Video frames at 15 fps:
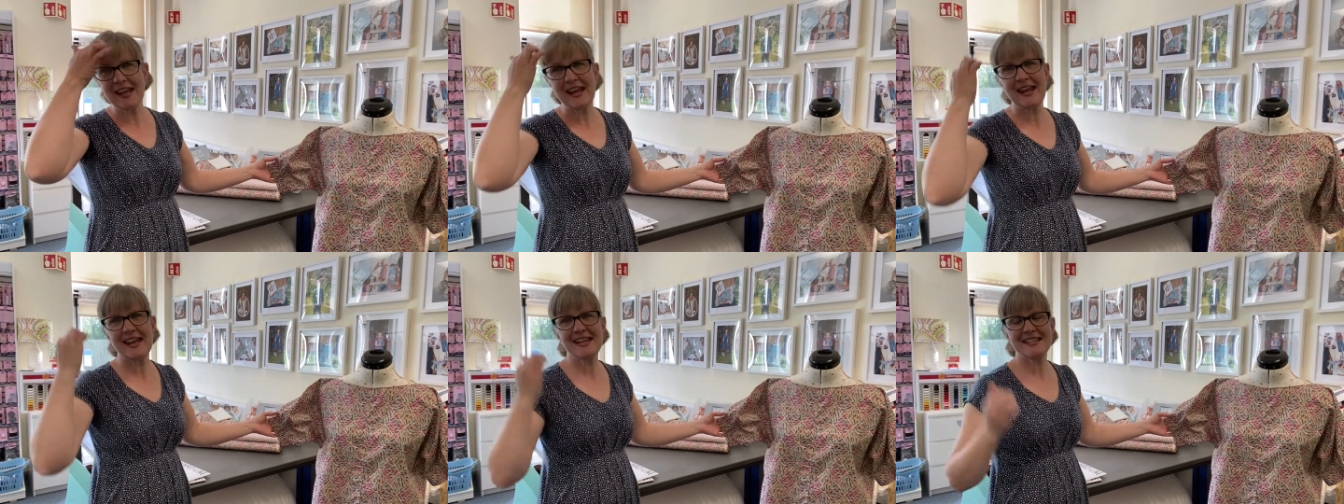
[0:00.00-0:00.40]

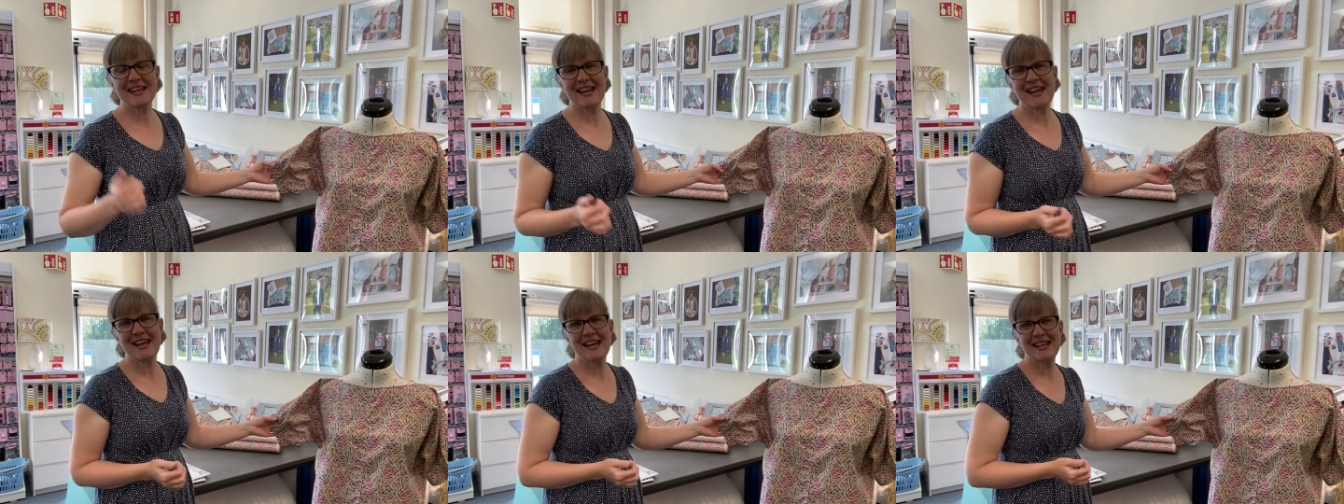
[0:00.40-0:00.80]
It
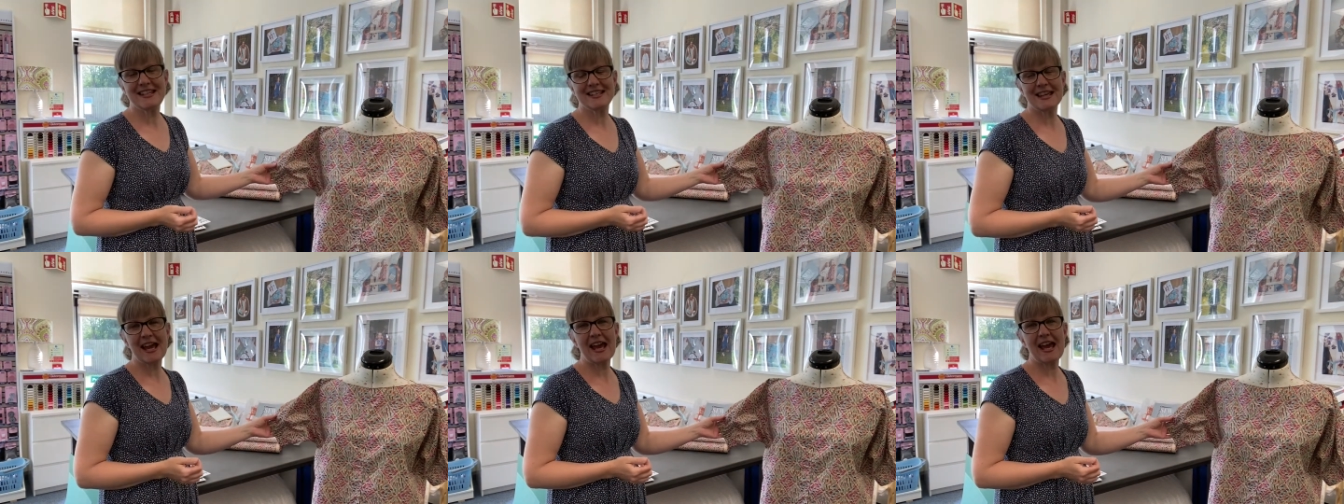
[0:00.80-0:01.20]

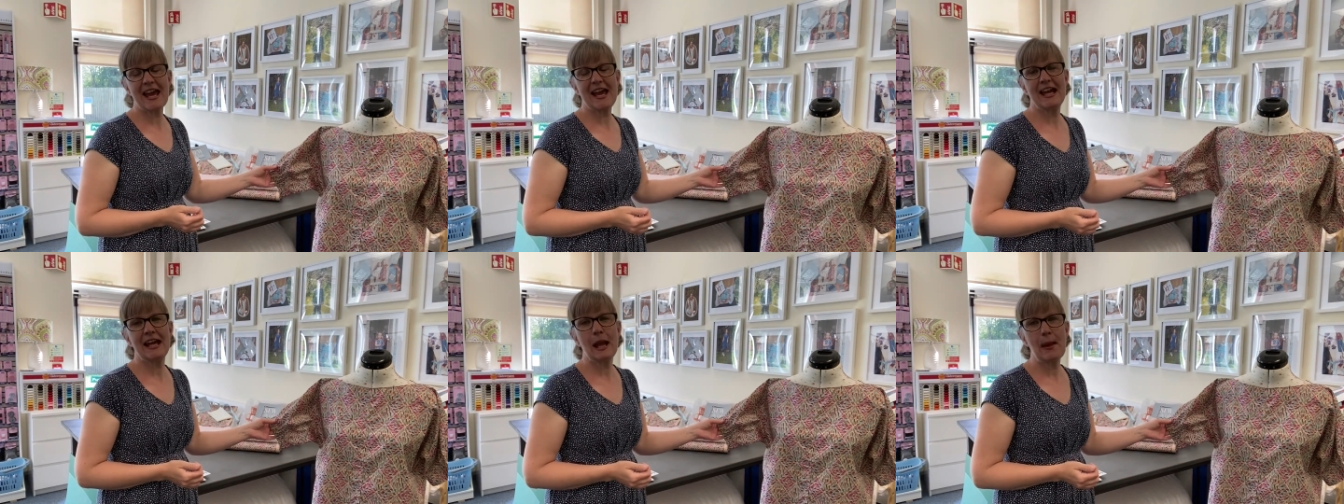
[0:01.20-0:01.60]
is
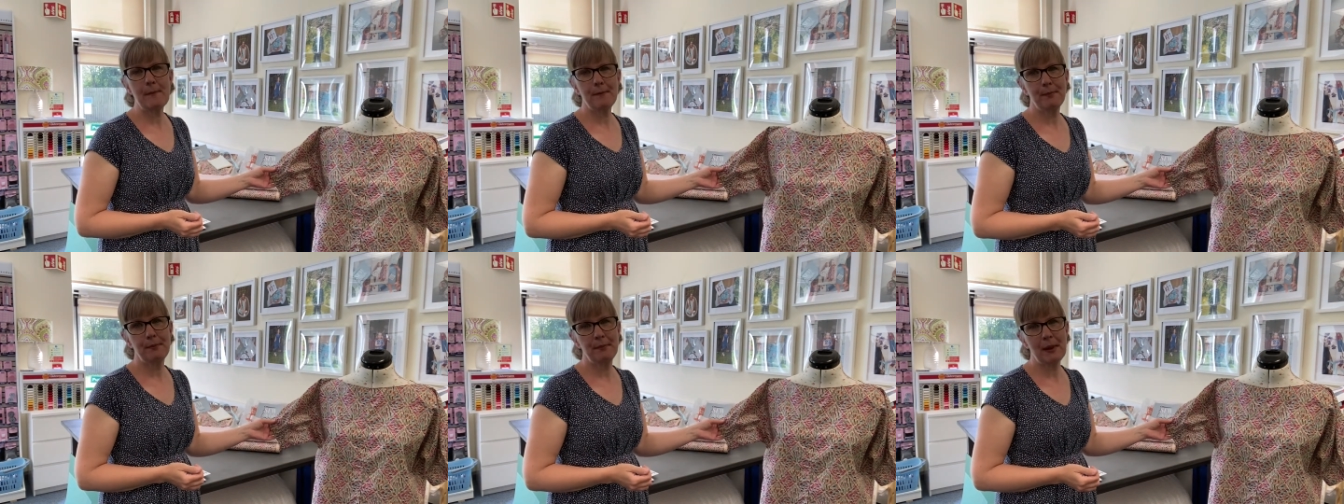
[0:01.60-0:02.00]
a
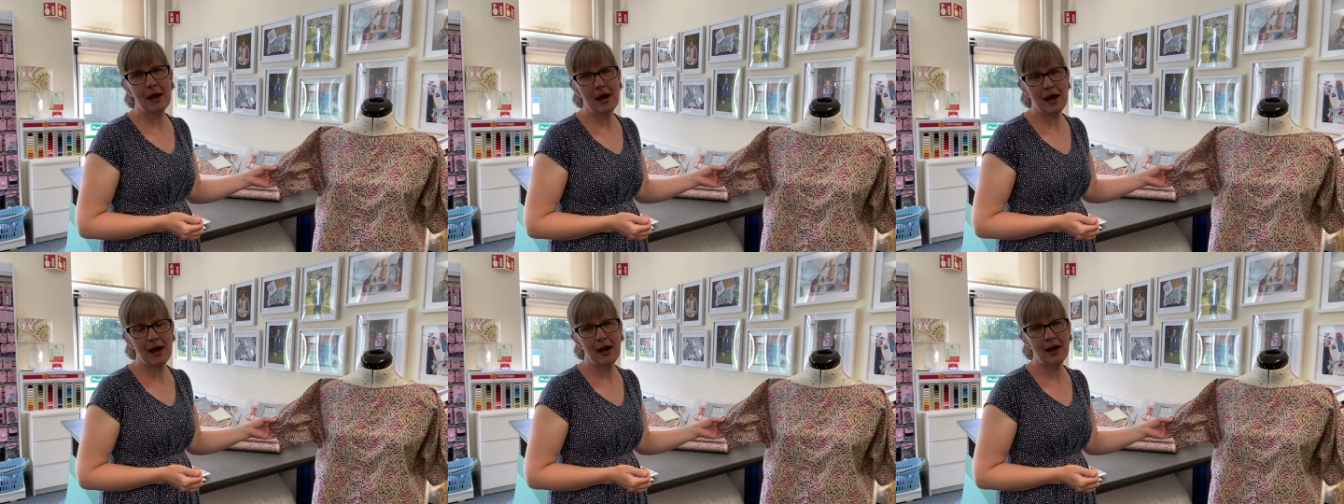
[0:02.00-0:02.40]

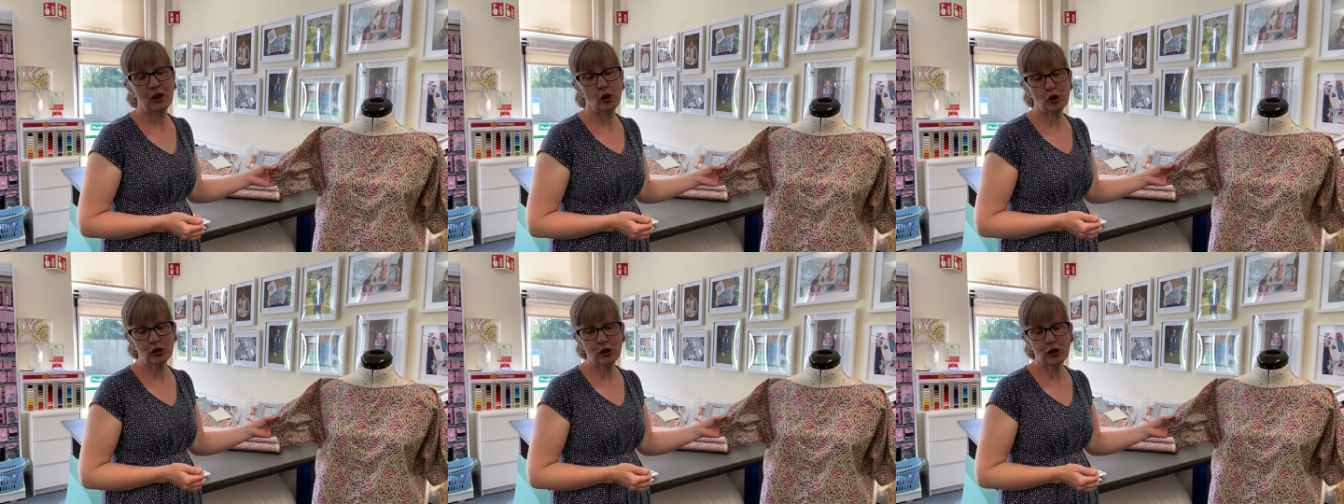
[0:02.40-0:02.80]

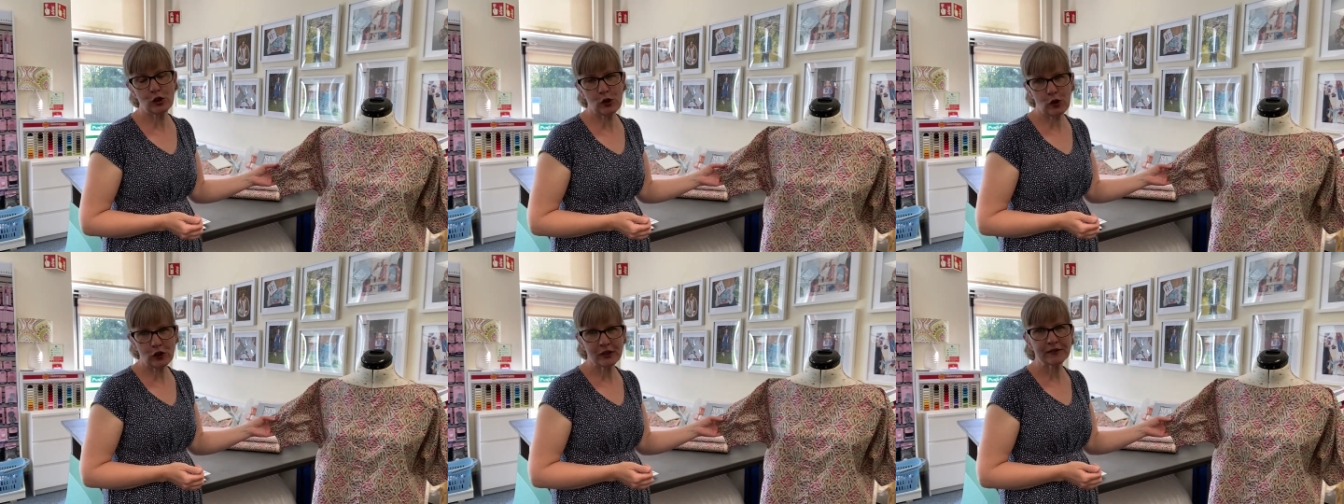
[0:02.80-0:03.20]
cotton
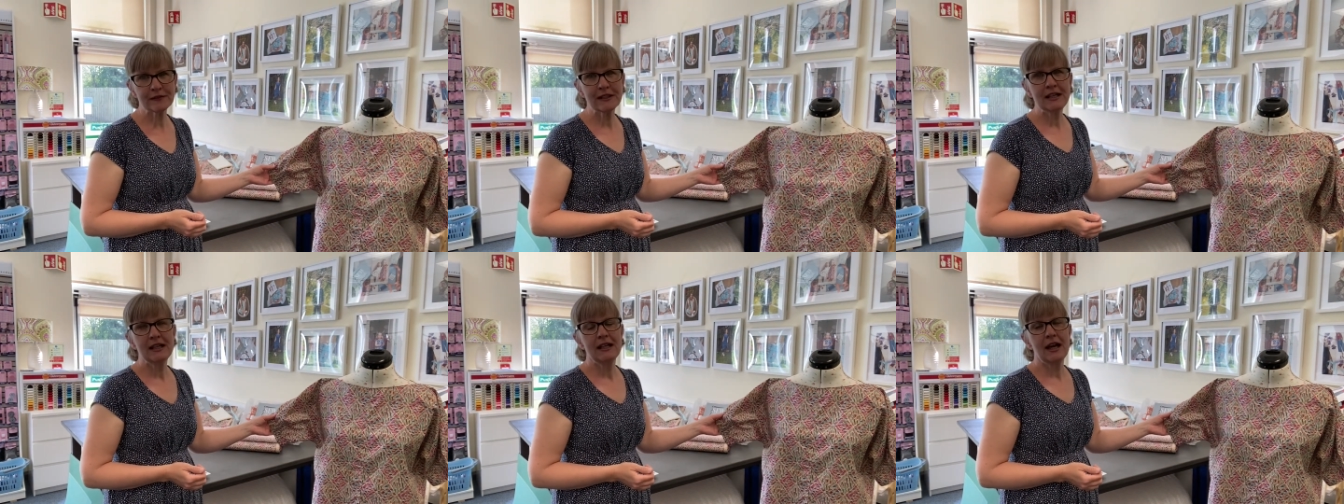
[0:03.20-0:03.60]
lawn,
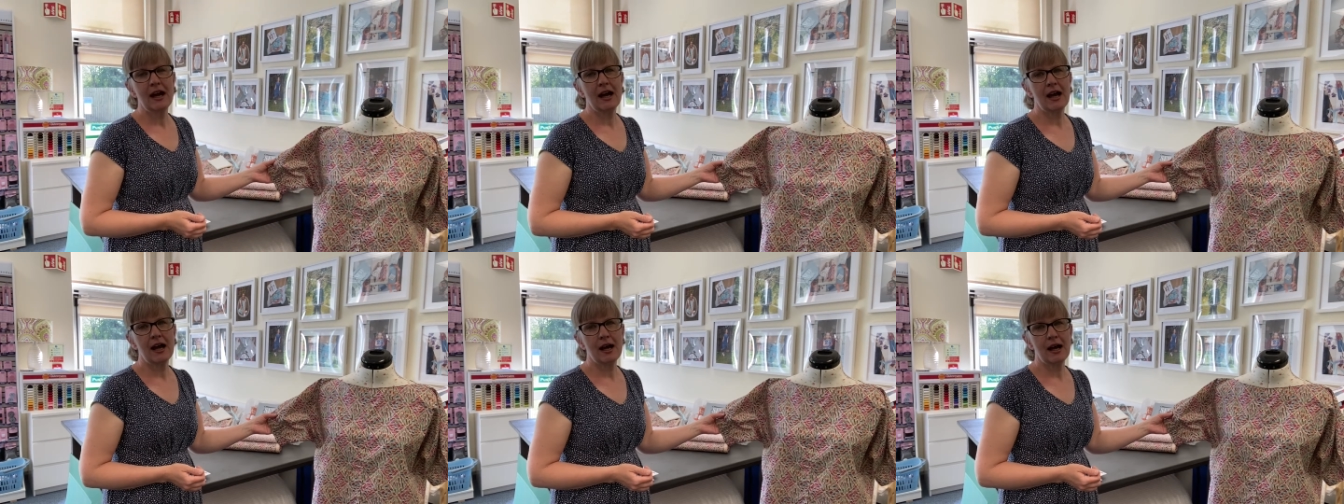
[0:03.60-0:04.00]

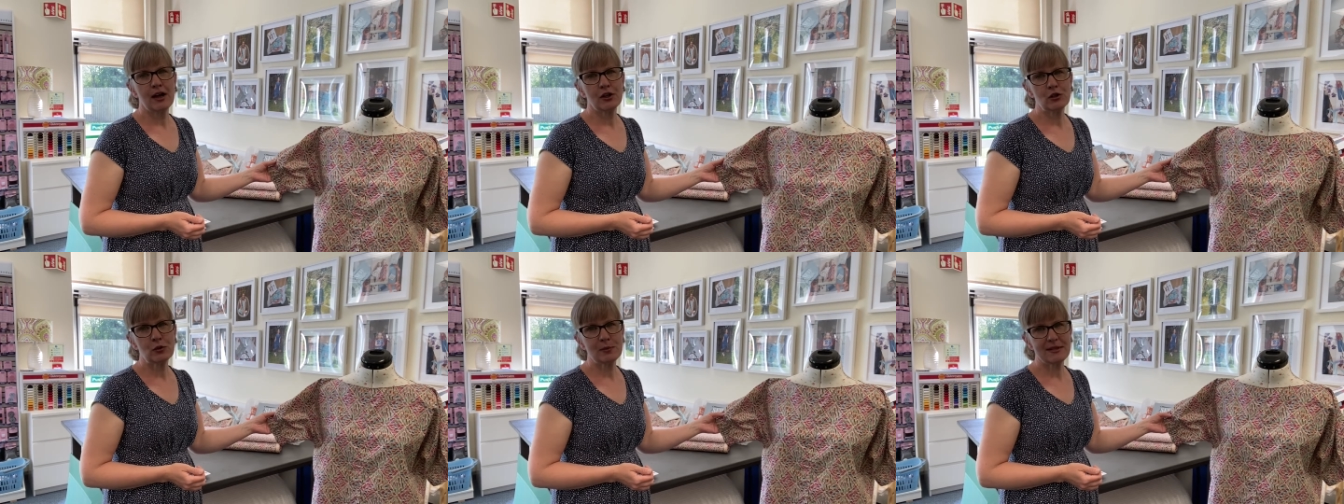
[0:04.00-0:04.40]

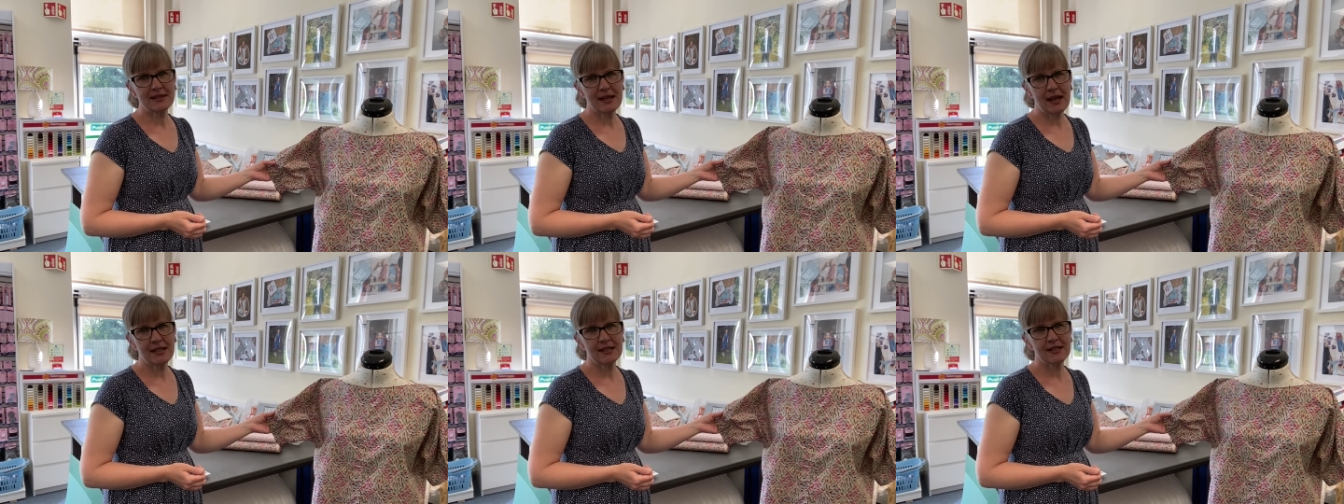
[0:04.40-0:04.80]

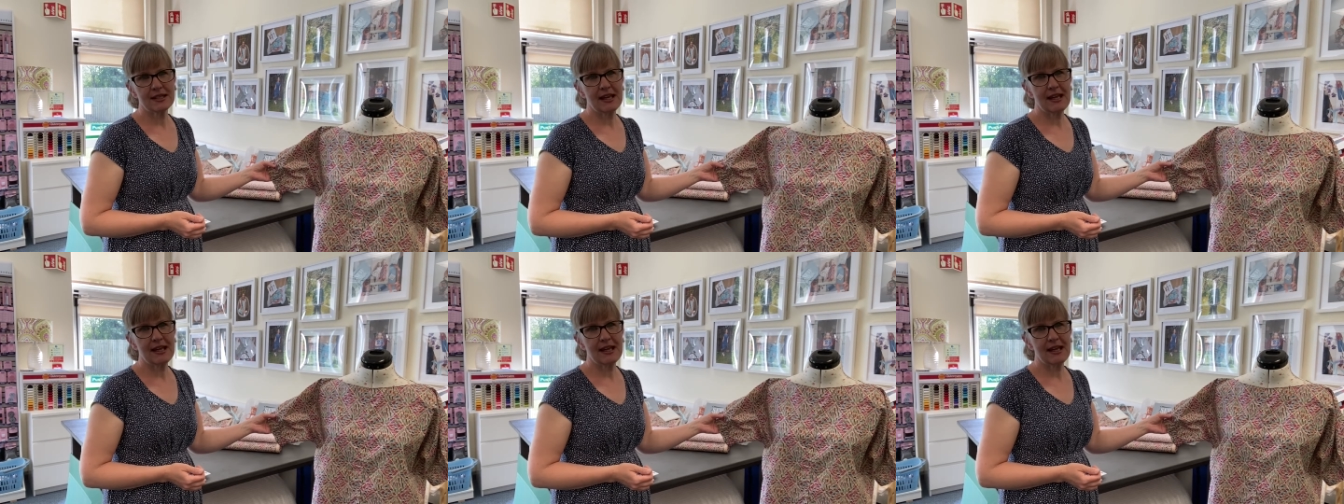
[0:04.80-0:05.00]
100%.